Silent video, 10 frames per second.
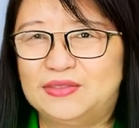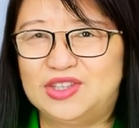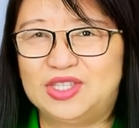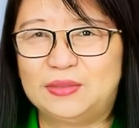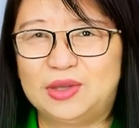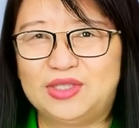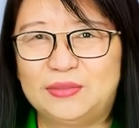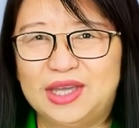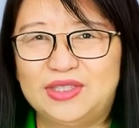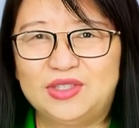First
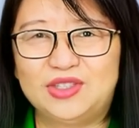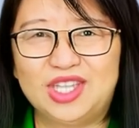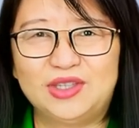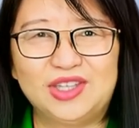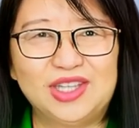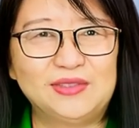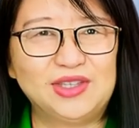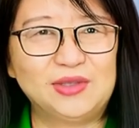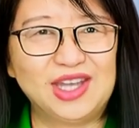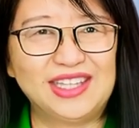Postmaster General of
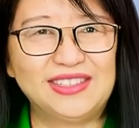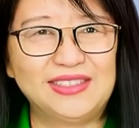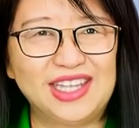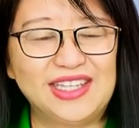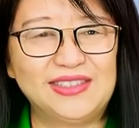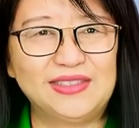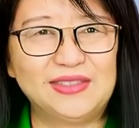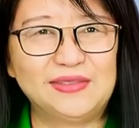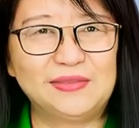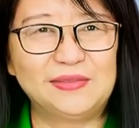the United States.